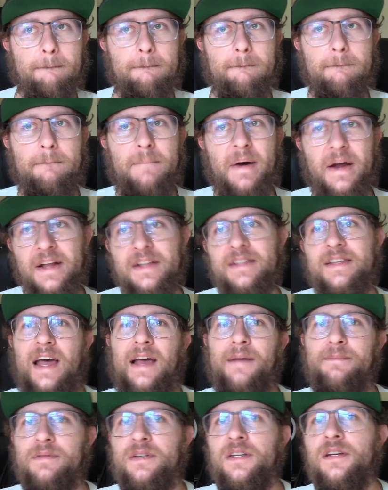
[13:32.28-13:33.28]
but it's
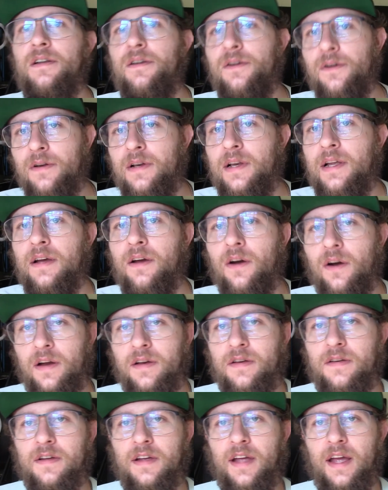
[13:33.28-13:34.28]
absolutely going
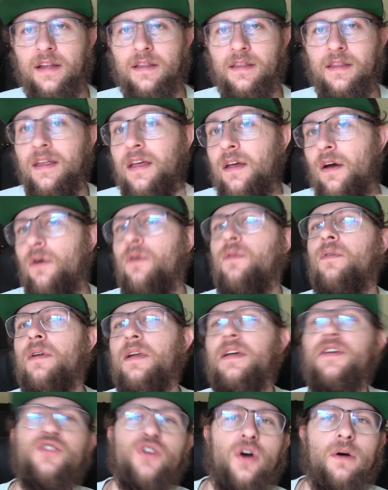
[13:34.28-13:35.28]
to get the only
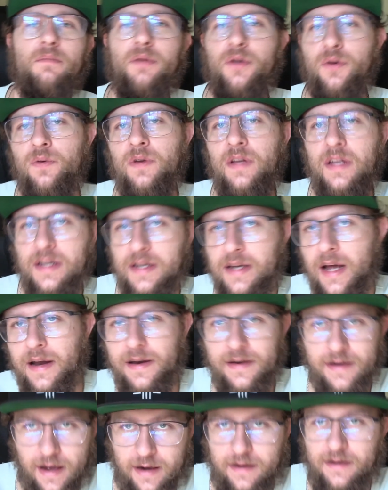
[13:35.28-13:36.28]
job you need
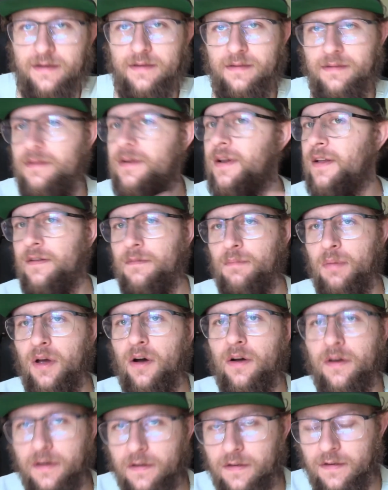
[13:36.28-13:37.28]
done. Let's be
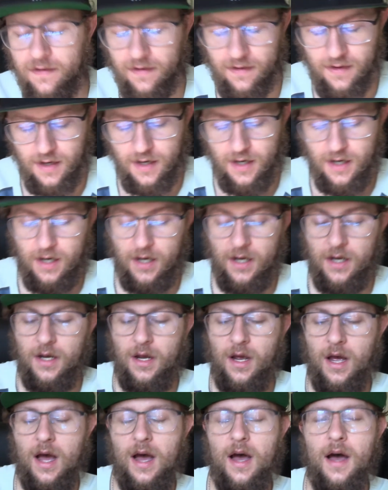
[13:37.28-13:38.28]
honest.
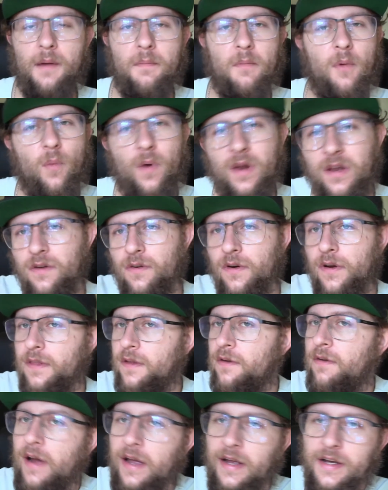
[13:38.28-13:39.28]
When you're on the
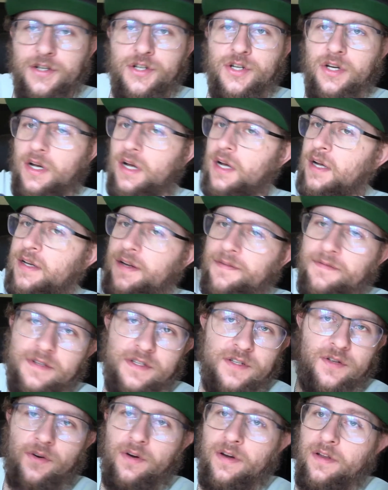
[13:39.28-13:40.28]
range, different
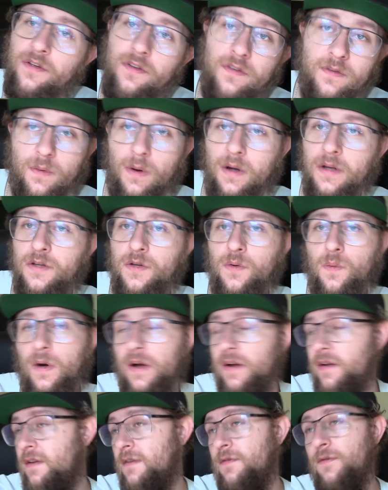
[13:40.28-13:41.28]
story. Use what you
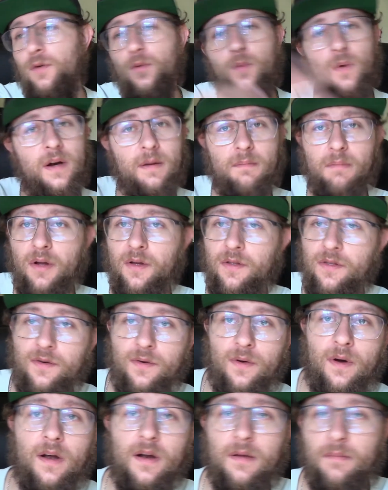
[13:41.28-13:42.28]
want. If you want to blow
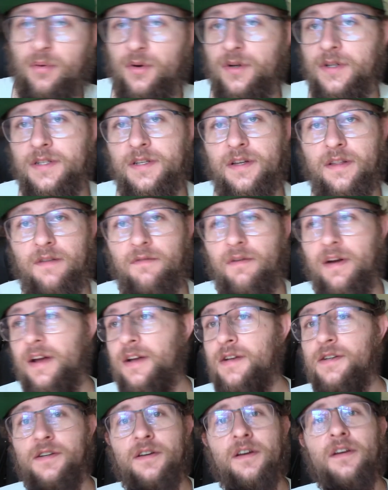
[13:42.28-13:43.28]
through hollow points on the
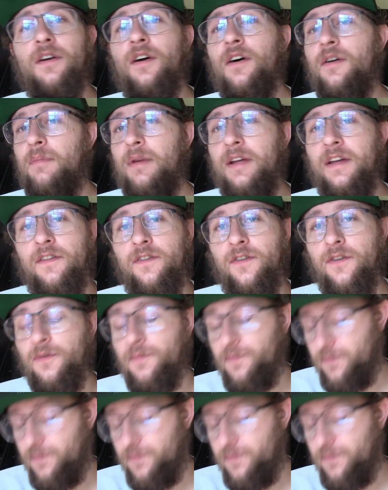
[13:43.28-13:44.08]
range, God bless you.